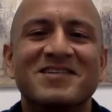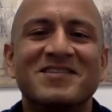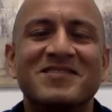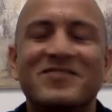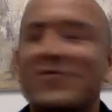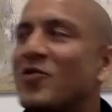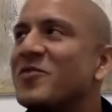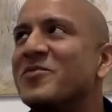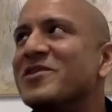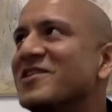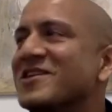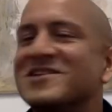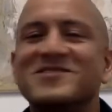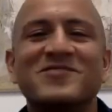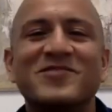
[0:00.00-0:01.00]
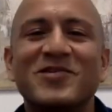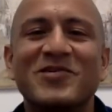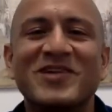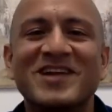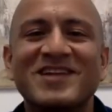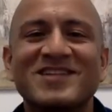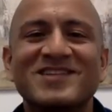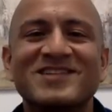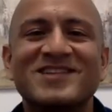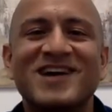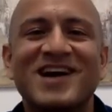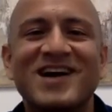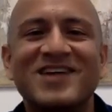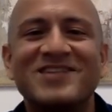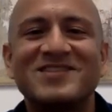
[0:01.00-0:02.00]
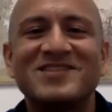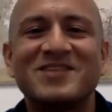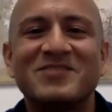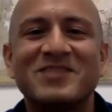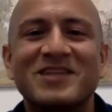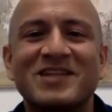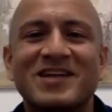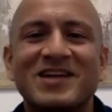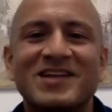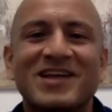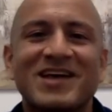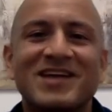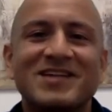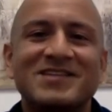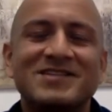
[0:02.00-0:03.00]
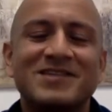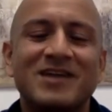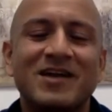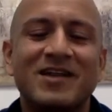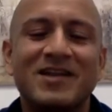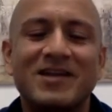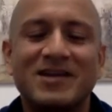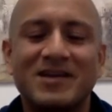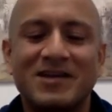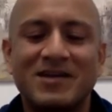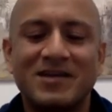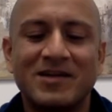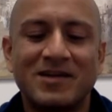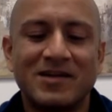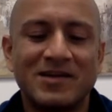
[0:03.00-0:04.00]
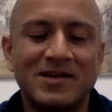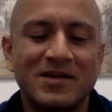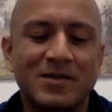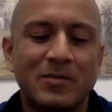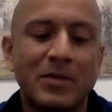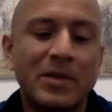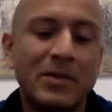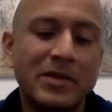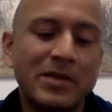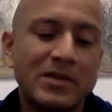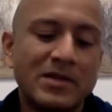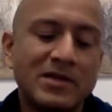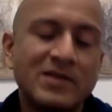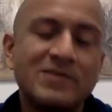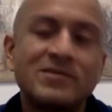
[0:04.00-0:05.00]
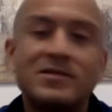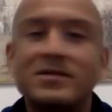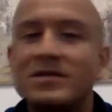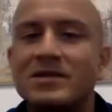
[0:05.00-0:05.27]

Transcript: formulas floating in the sky or something like that. It's not like but there is